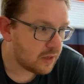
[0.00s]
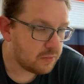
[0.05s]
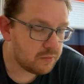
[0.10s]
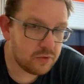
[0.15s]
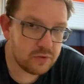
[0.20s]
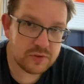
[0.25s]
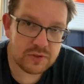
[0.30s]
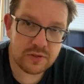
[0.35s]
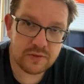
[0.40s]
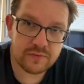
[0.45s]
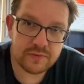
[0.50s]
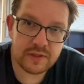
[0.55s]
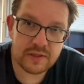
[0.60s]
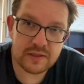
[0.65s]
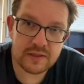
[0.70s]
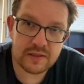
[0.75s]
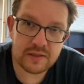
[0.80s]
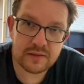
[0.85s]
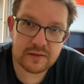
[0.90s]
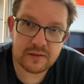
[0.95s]
most of
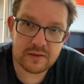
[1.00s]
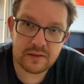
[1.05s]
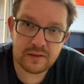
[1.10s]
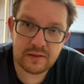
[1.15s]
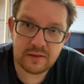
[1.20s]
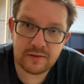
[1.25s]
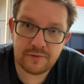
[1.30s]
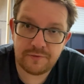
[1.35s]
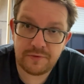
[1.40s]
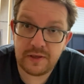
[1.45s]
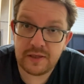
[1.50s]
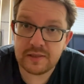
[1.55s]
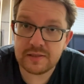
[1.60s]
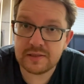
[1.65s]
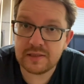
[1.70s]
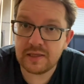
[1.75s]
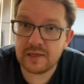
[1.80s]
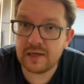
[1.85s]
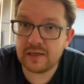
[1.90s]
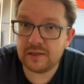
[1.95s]
the things
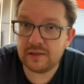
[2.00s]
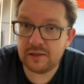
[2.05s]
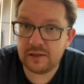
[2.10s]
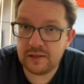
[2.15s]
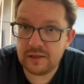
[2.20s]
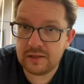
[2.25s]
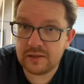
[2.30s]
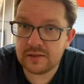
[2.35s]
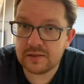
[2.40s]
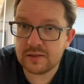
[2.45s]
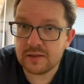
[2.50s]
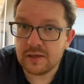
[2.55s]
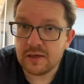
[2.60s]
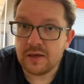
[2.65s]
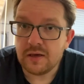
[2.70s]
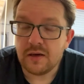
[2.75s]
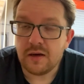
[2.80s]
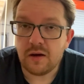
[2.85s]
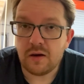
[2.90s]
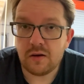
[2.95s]
that I need
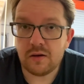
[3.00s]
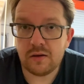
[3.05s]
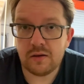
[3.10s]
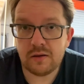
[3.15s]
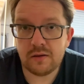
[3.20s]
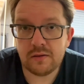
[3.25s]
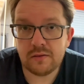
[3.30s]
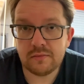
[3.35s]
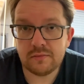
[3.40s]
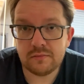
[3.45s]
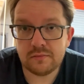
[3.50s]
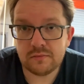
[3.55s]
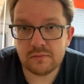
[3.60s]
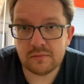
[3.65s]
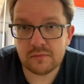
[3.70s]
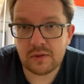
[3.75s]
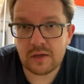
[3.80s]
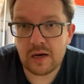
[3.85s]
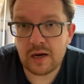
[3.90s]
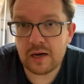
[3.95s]

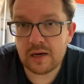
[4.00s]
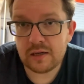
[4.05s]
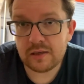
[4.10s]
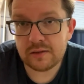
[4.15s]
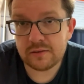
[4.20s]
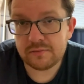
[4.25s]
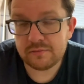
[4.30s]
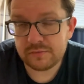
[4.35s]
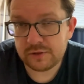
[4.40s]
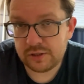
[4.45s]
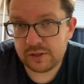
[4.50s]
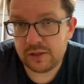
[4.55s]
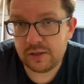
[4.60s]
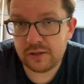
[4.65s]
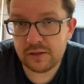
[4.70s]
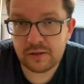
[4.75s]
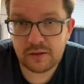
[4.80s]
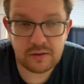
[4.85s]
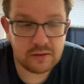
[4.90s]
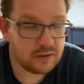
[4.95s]
are
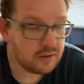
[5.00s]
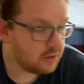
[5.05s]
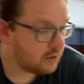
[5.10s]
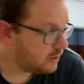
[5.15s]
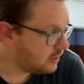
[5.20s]
here.